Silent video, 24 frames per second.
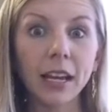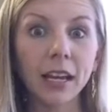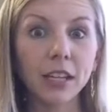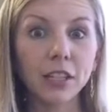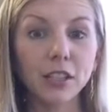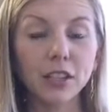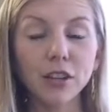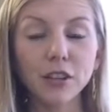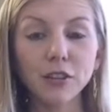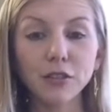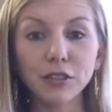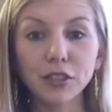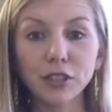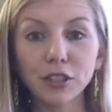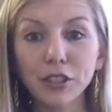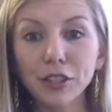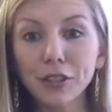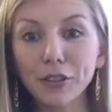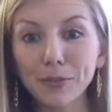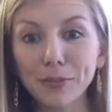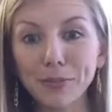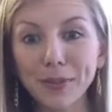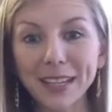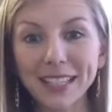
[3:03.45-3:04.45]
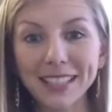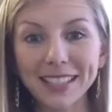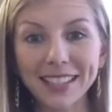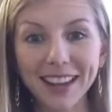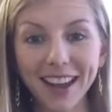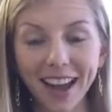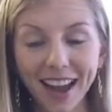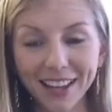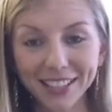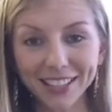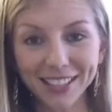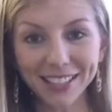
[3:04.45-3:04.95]
So soup is
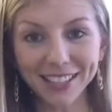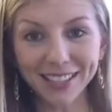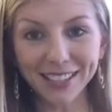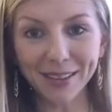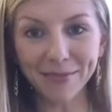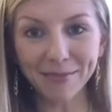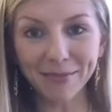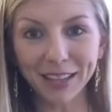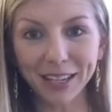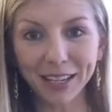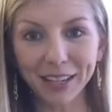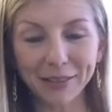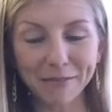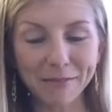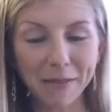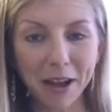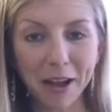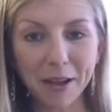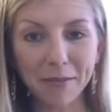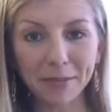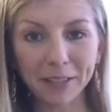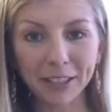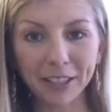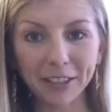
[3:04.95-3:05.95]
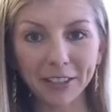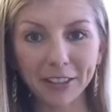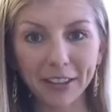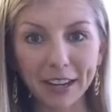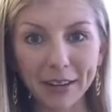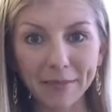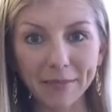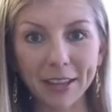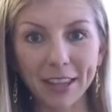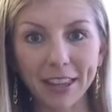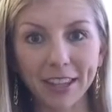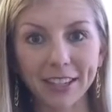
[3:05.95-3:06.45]
not just something your mom or your
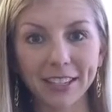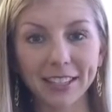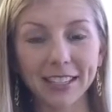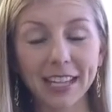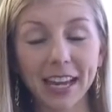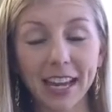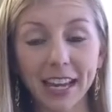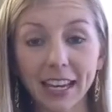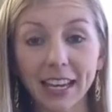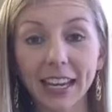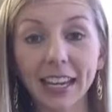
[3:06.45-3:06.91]
grandmother said.